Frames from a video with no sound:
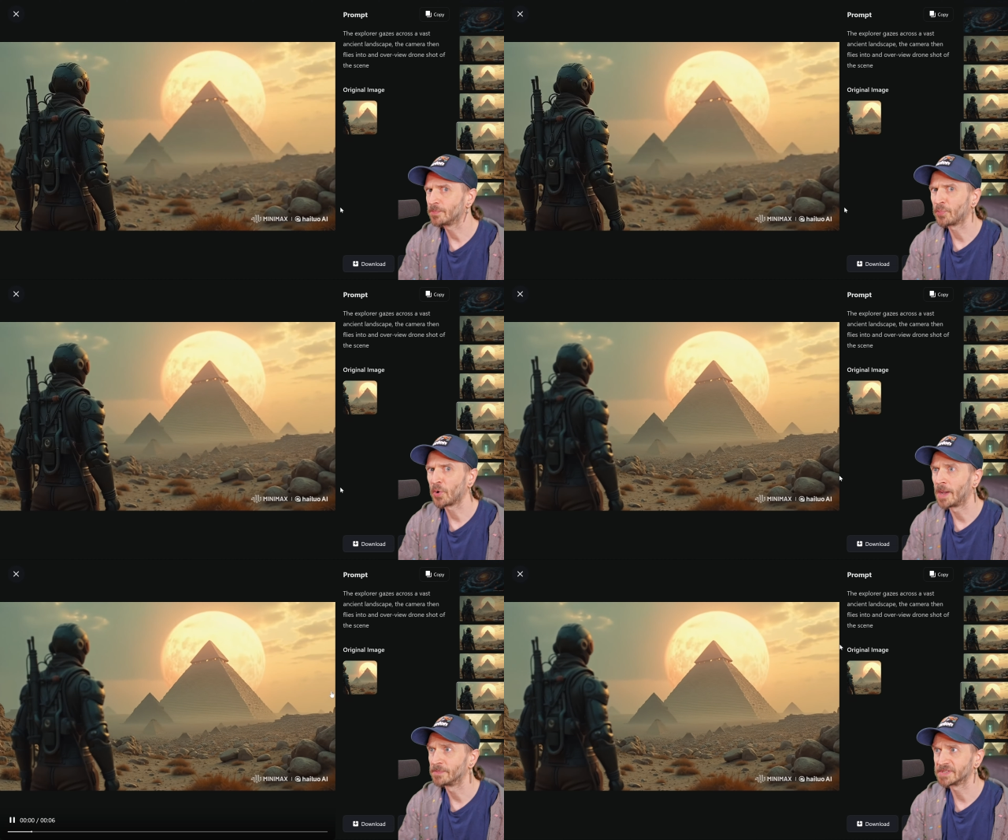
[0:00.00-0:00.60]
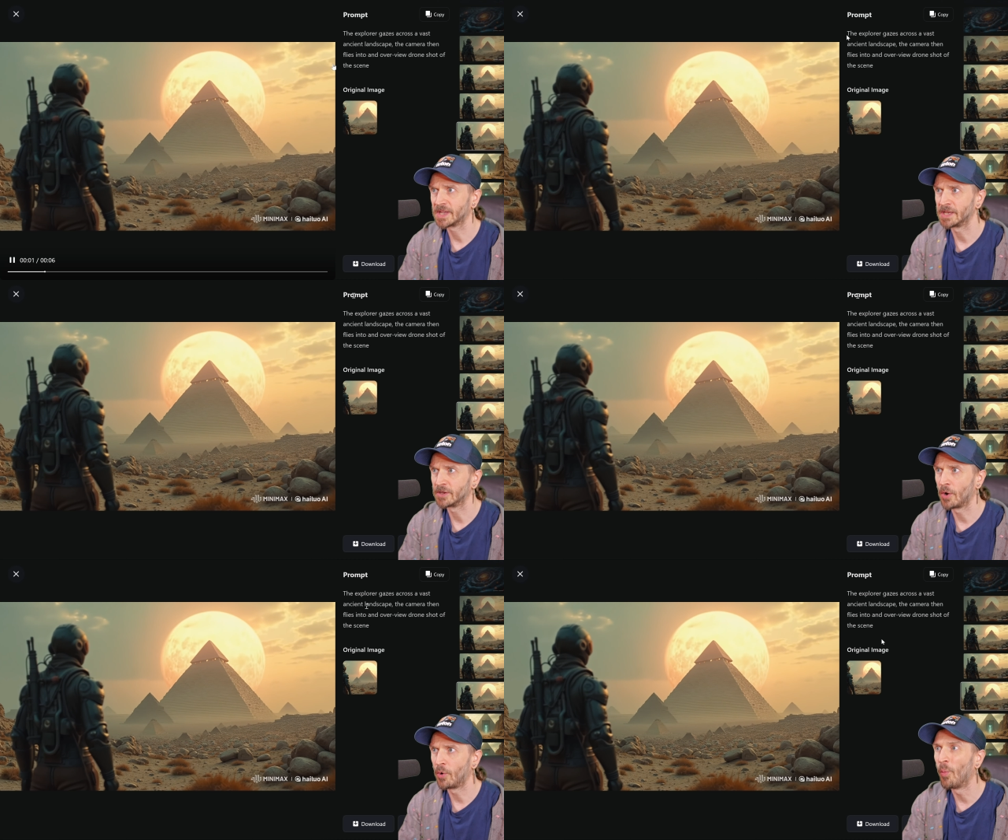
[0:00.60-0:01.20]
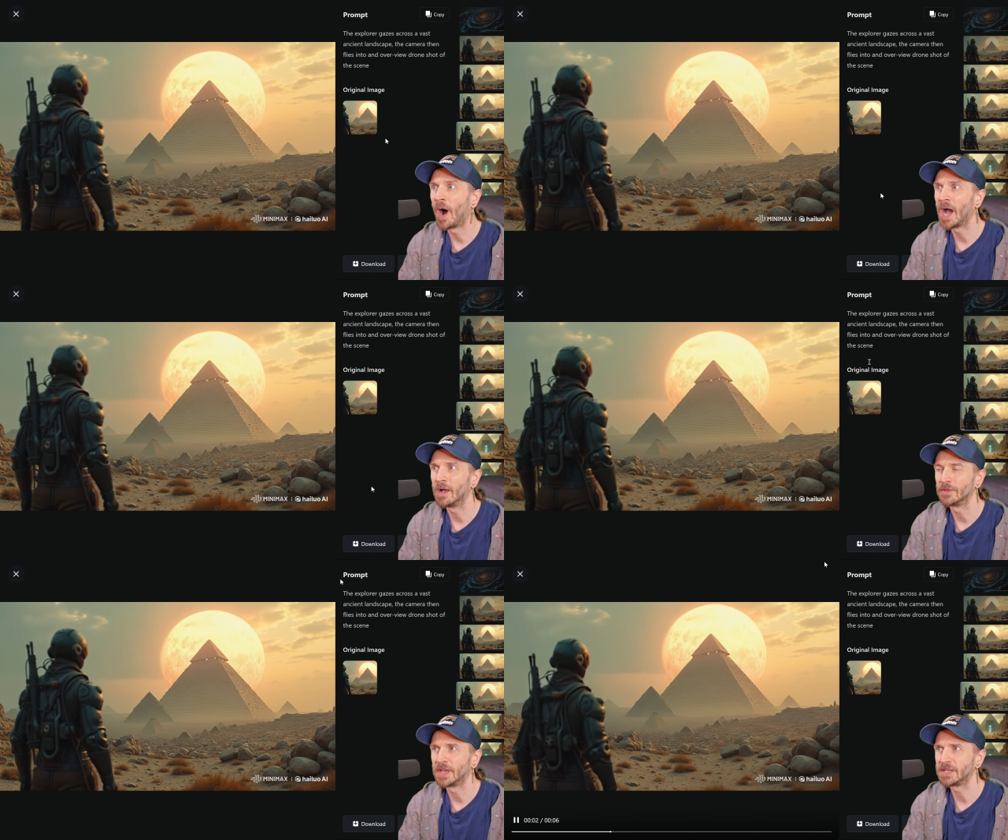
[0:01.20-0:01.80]
prompts can go
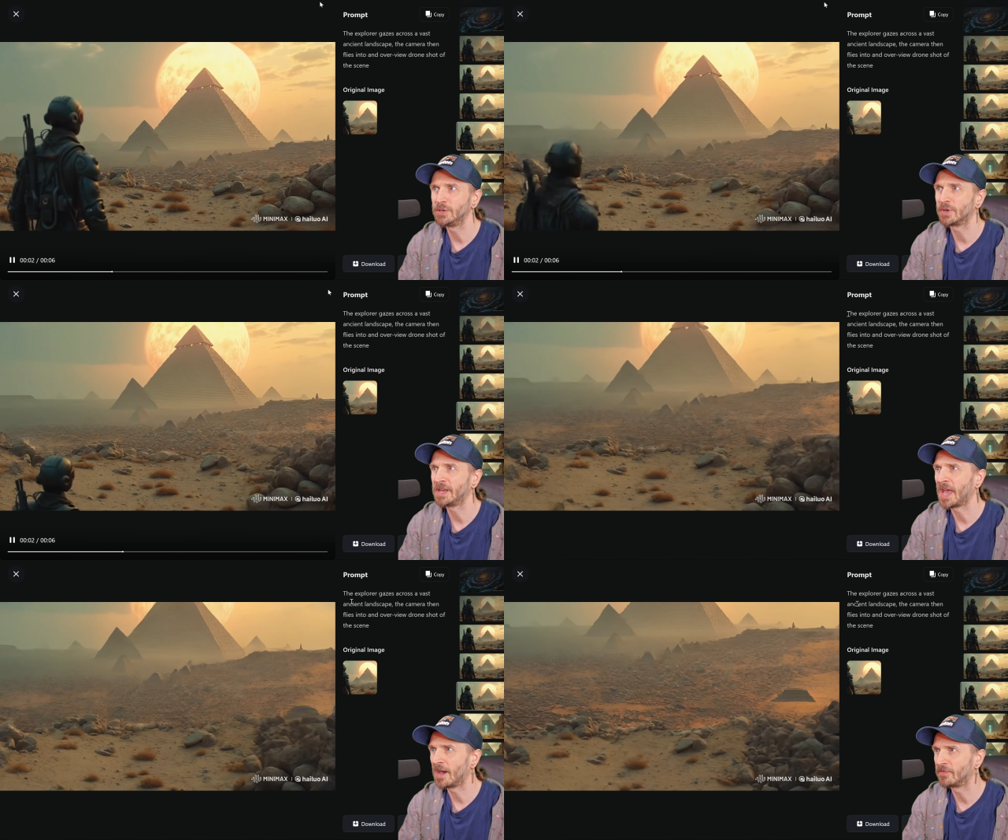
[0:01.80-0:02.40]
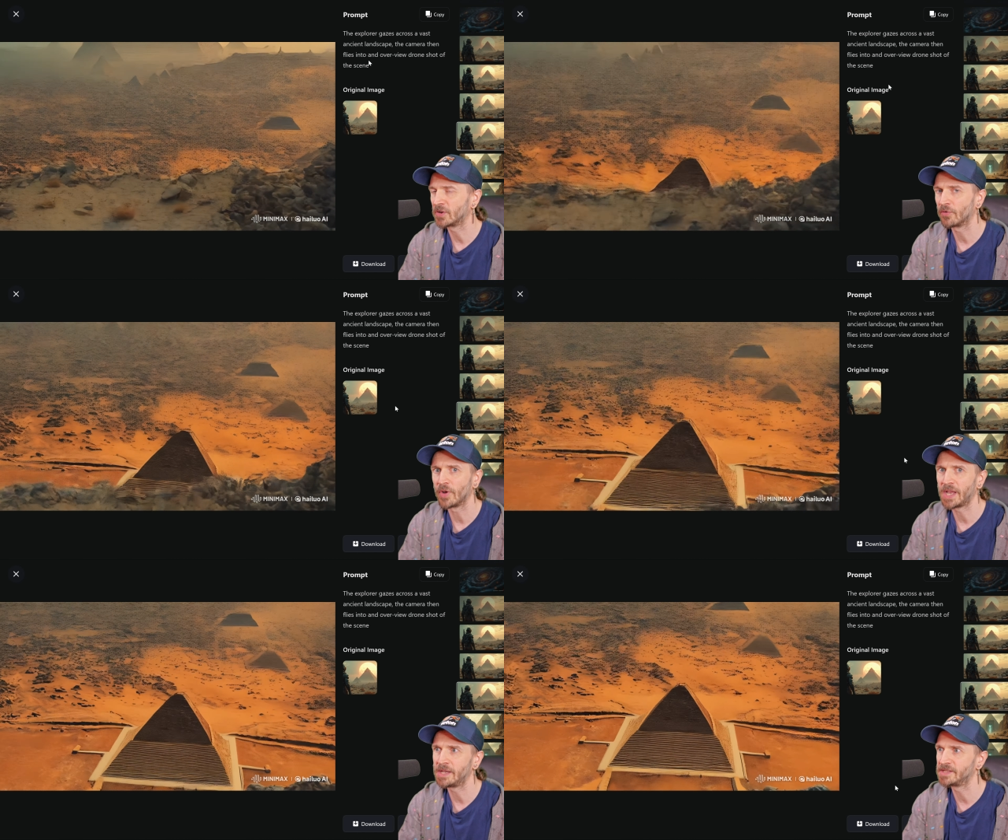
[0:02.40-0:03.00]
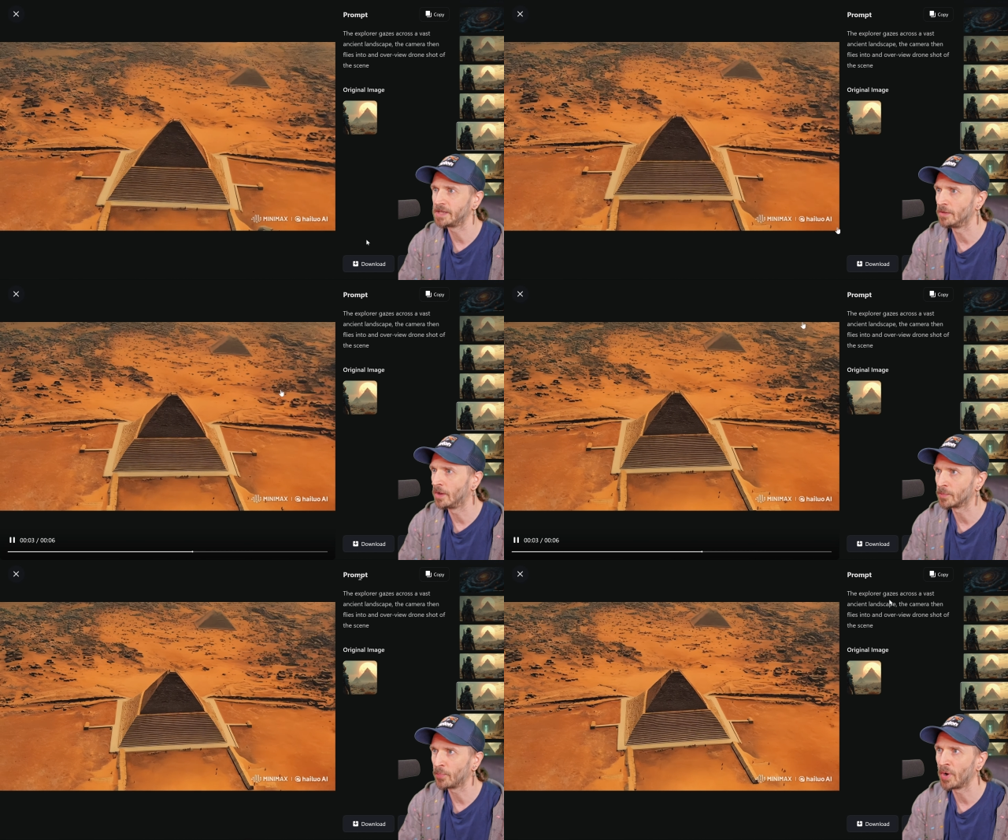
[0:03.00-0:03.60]
wild. Like you can have crazy
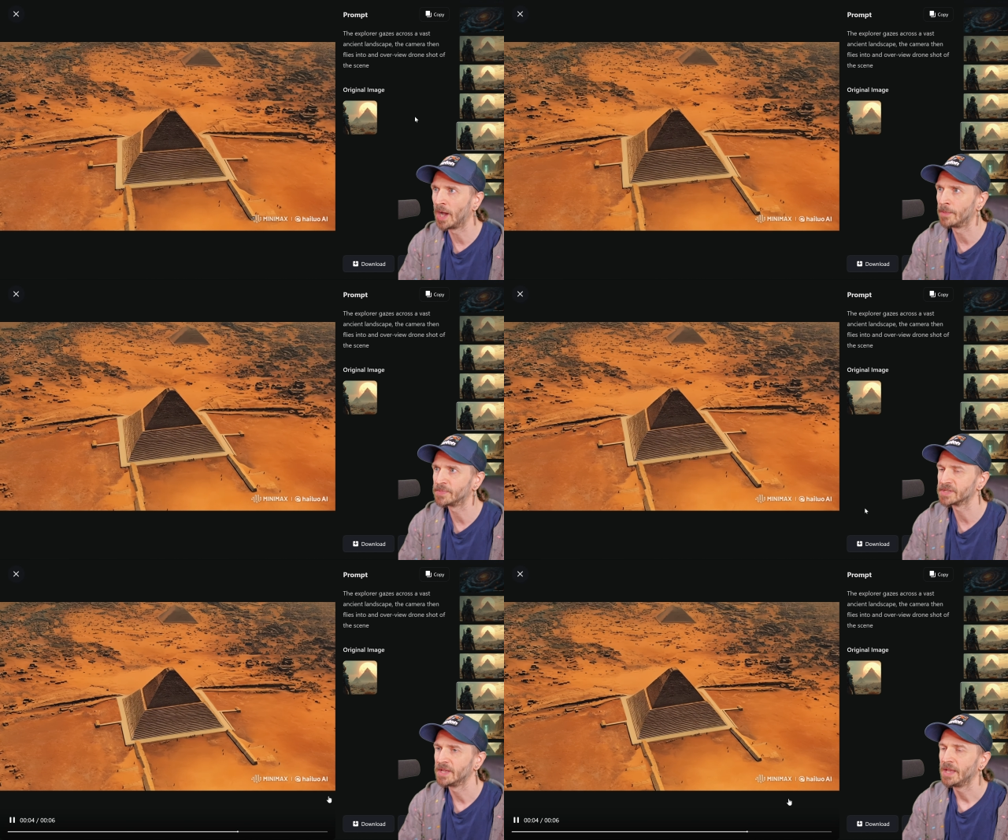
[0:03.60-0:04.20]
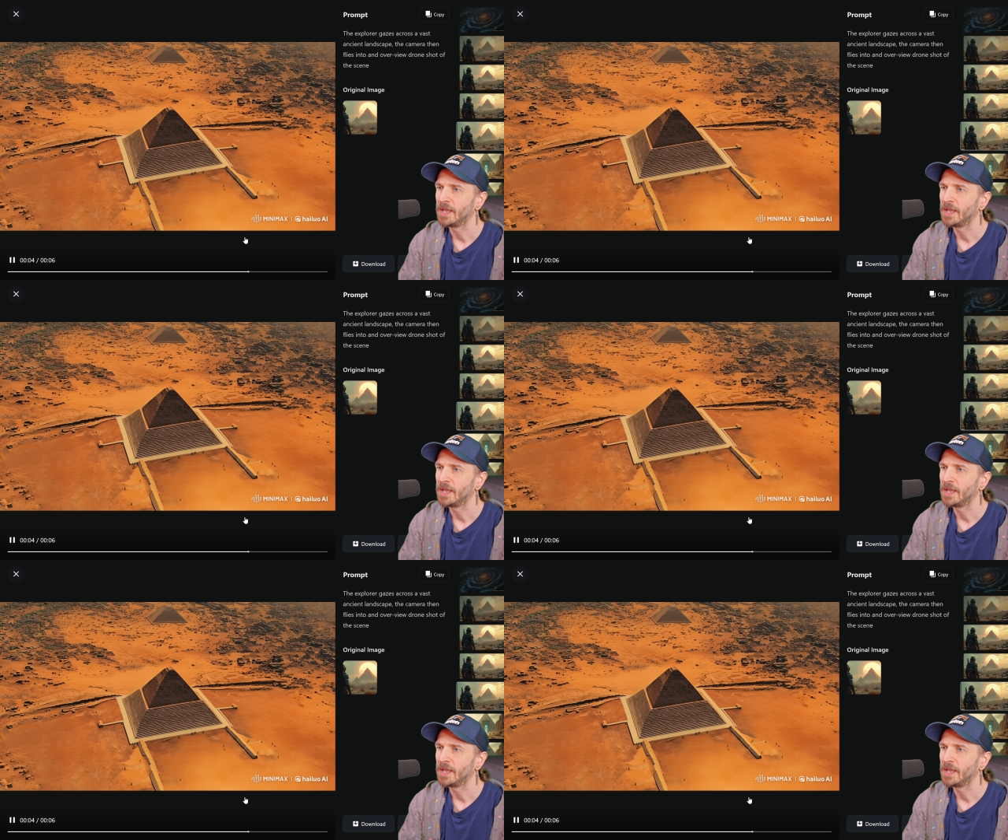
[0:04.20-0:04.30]
long prompts.